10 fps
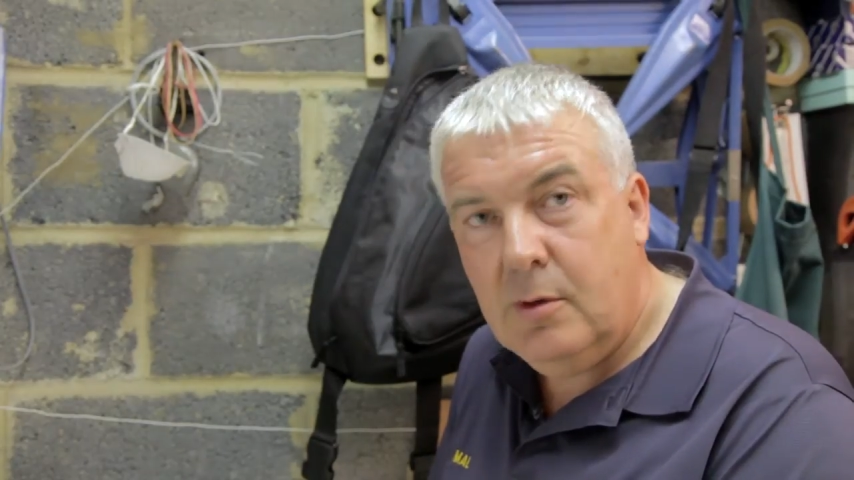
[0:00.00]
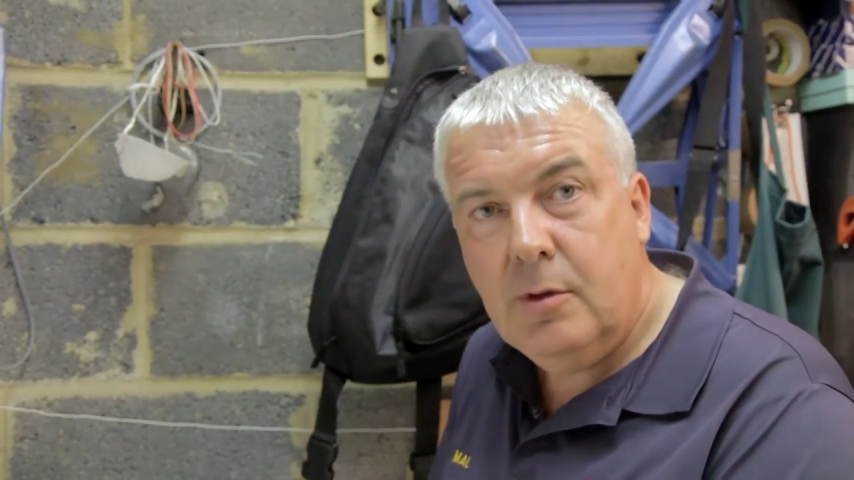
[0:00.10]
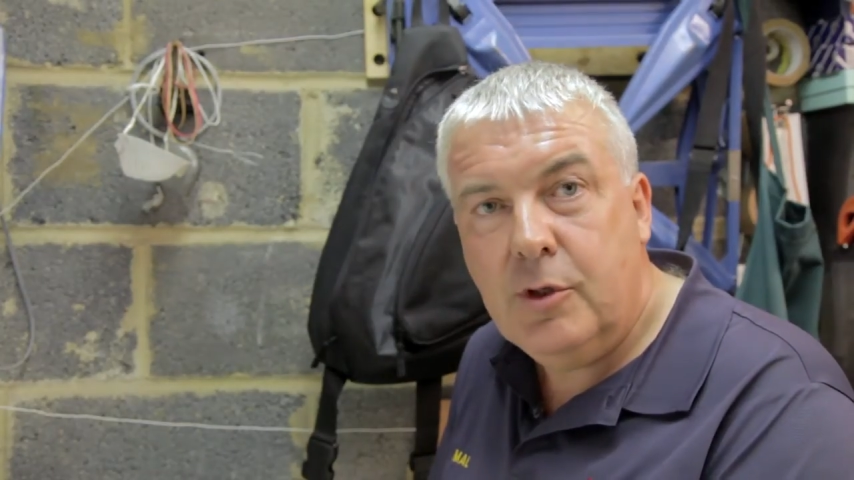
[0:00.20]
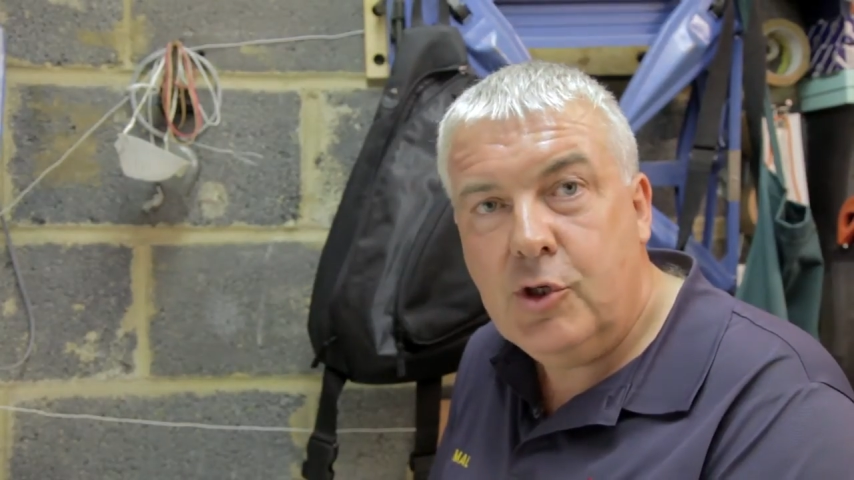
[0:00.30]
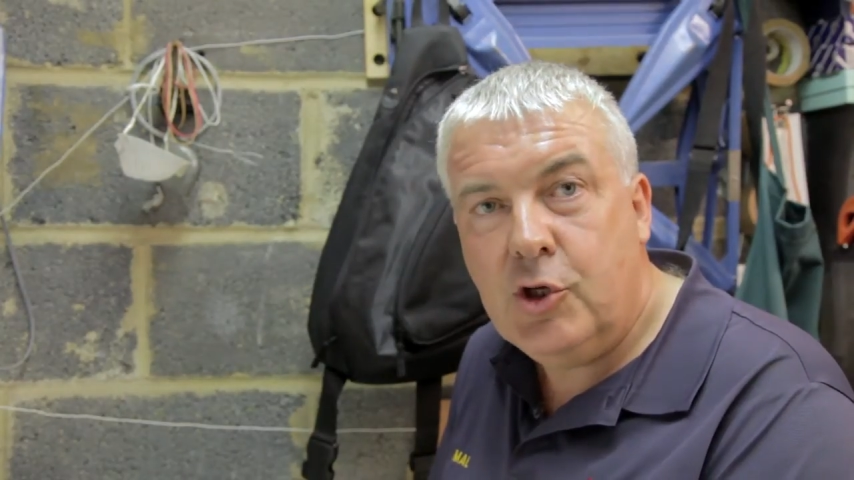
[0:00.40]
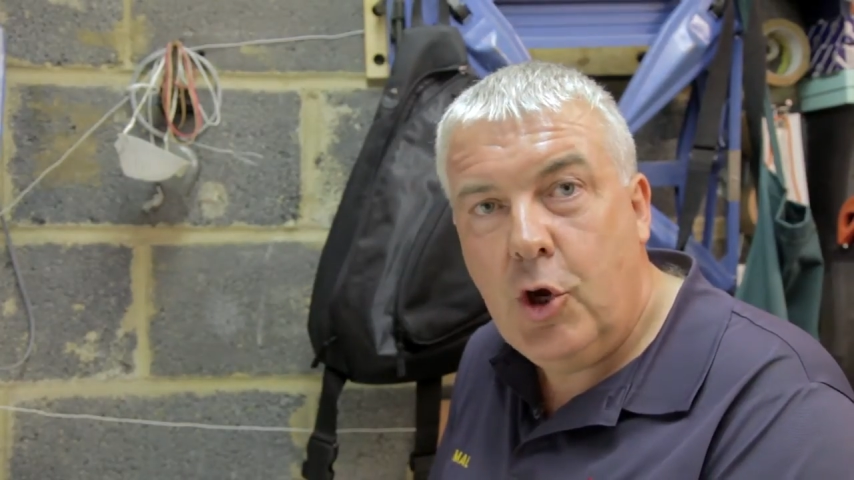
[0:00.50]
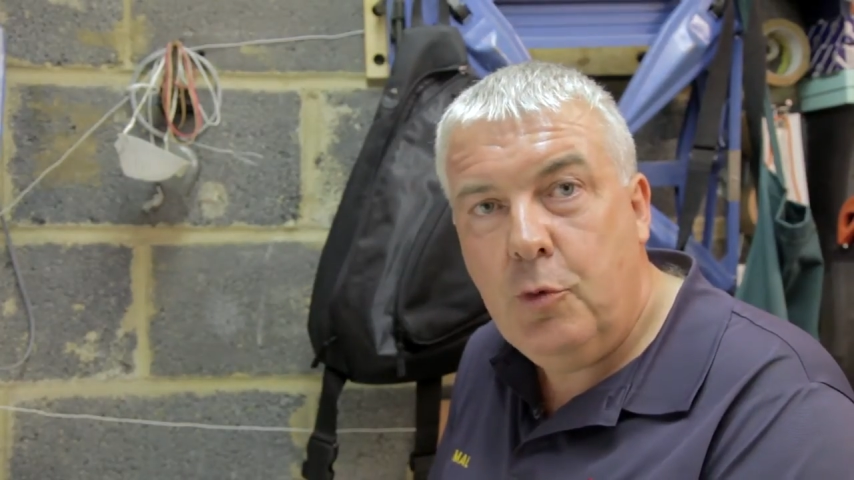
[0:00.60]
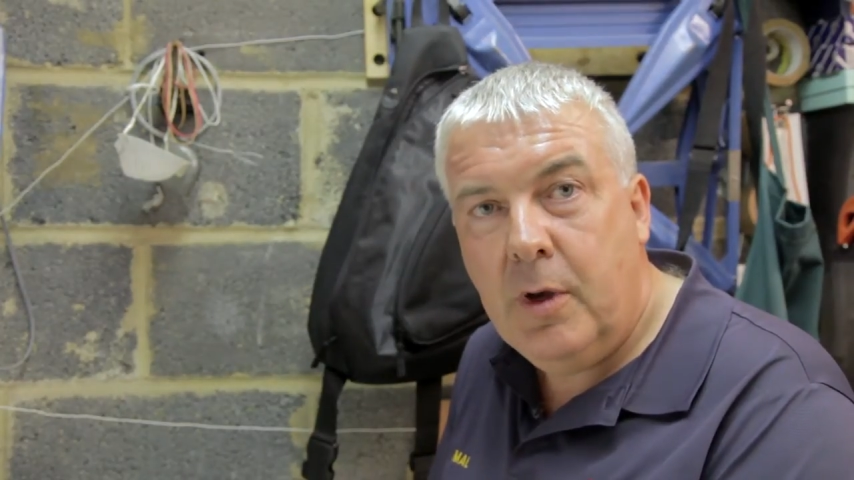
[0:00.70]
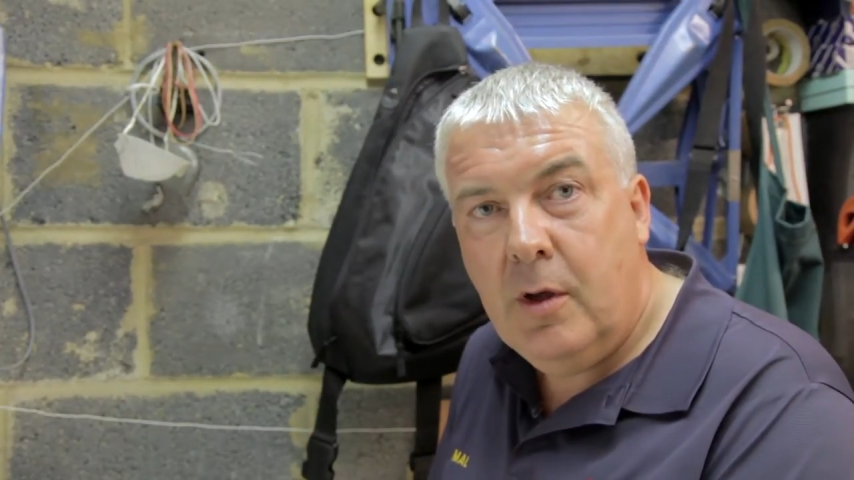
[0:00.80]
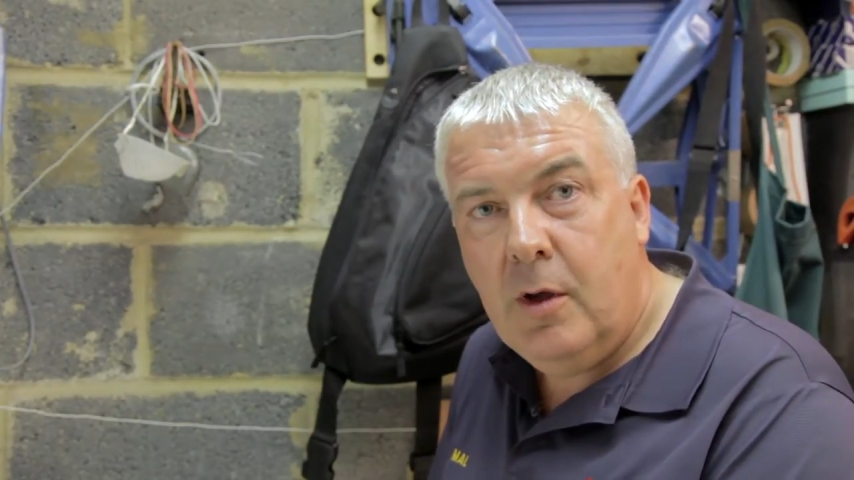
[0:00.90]
the
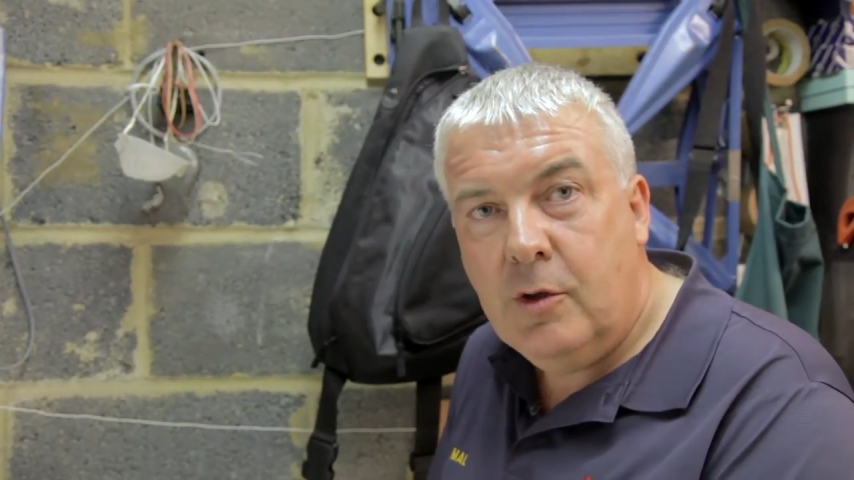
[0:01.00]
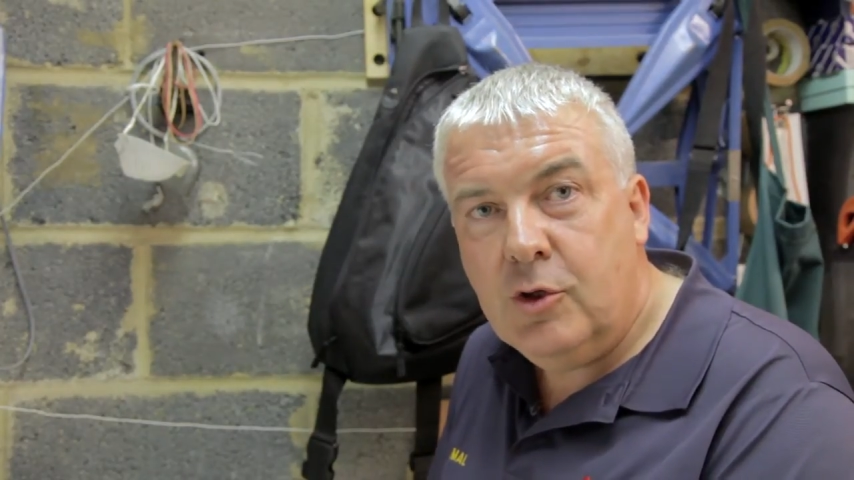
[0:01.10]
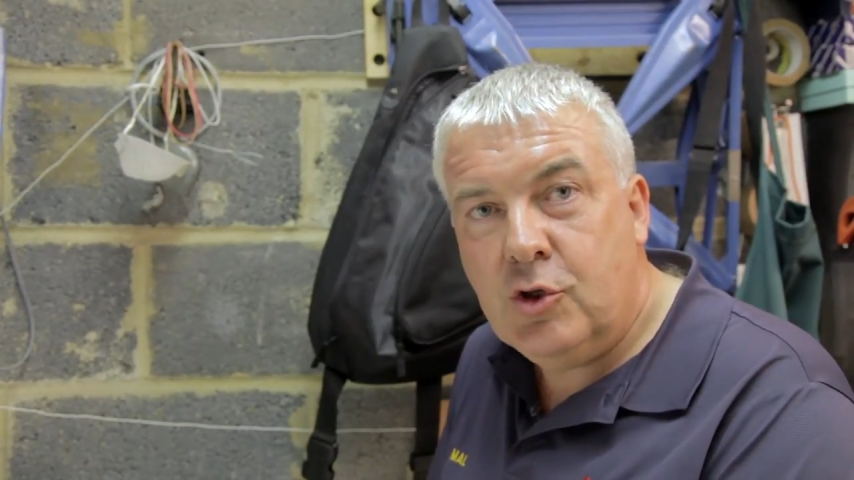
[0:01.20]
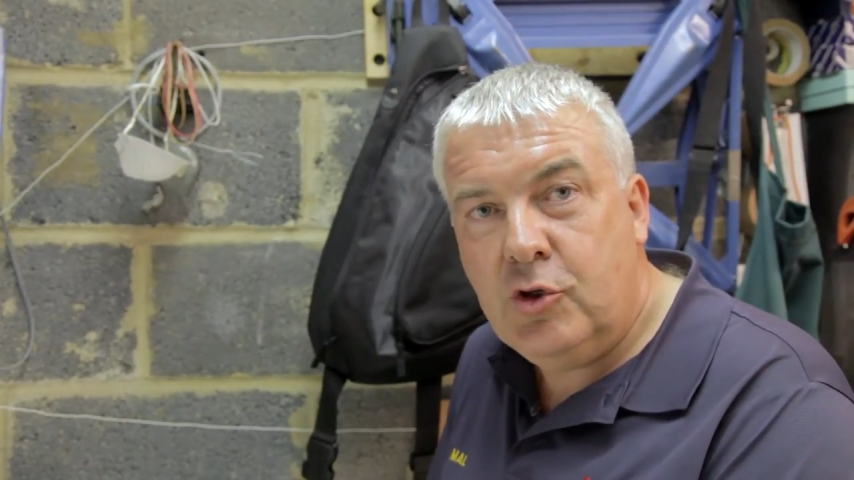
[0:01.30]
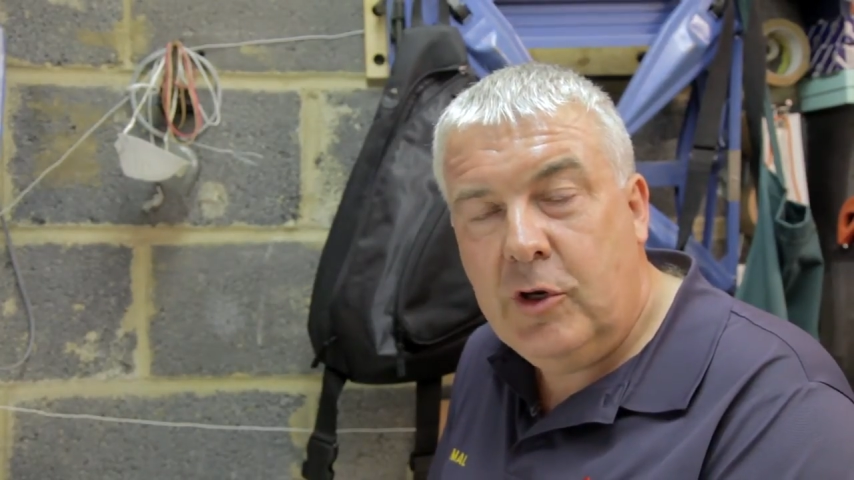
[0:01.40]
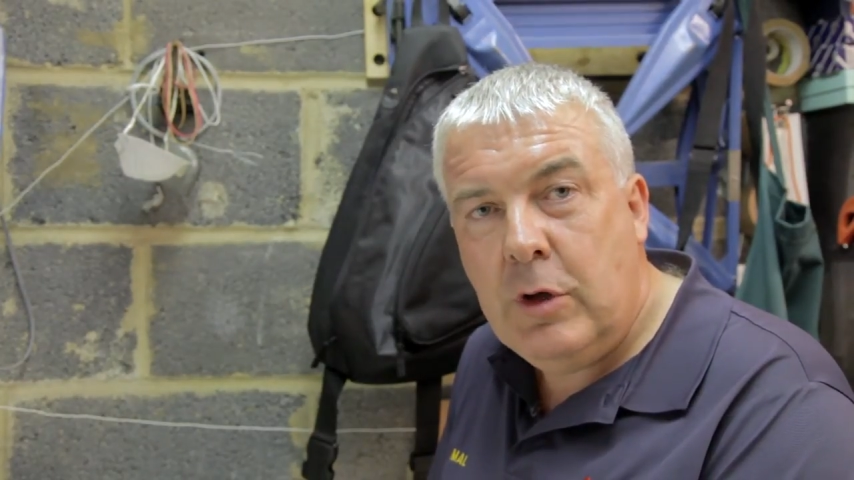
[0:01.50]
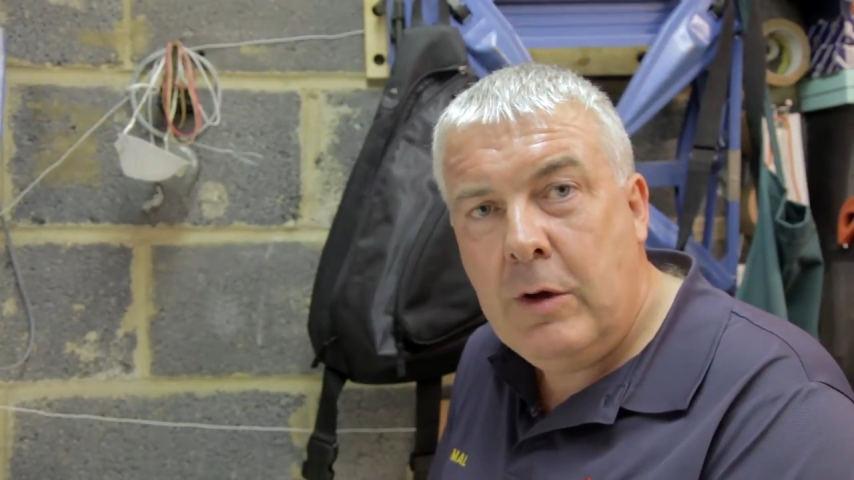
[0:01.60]
tube, just drill